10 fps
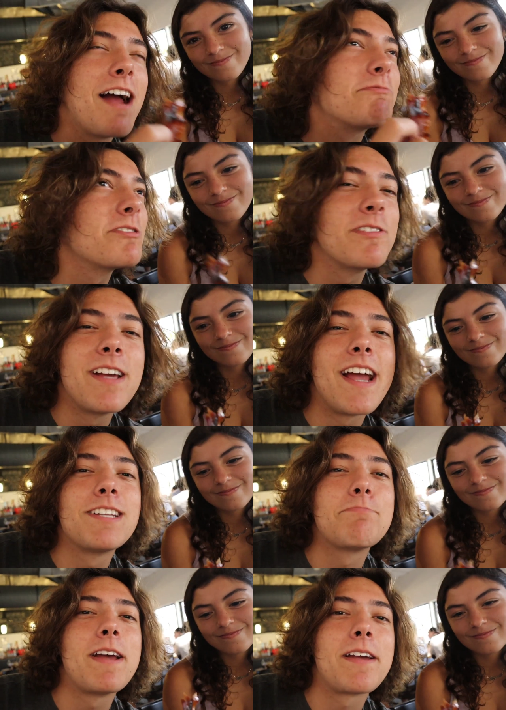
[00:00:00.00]
Speaker 1: Absolutely hates
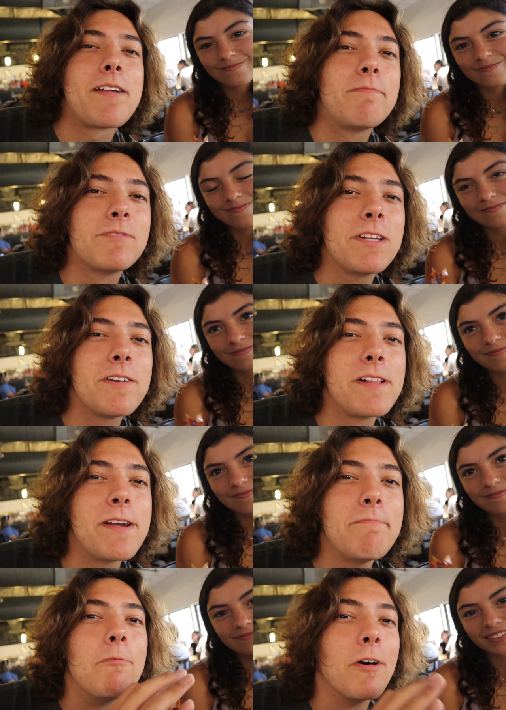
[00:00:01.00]
bacon. Literally
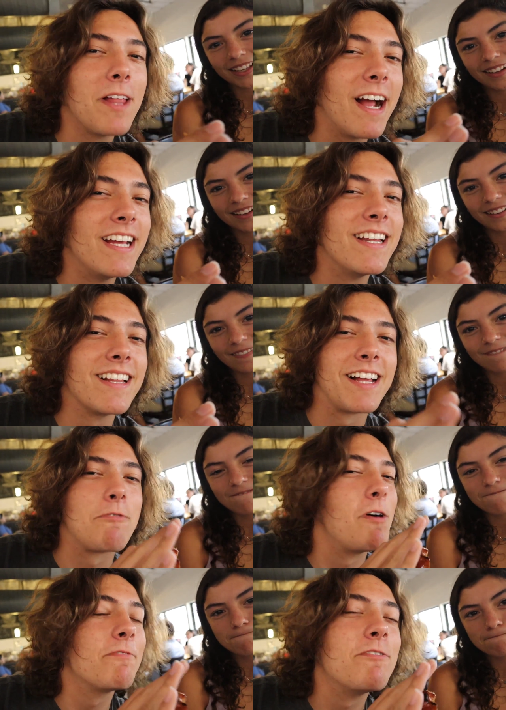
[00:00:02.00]
will not eat it. Like one